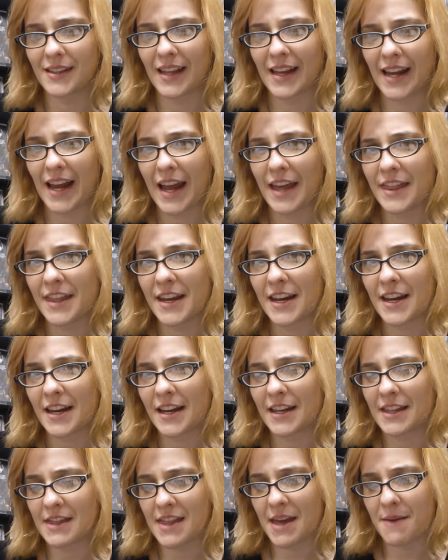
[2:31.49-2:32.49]
Like, I
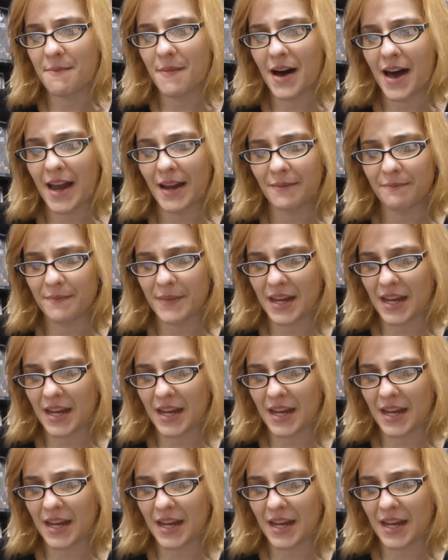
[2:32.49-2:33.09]
think they might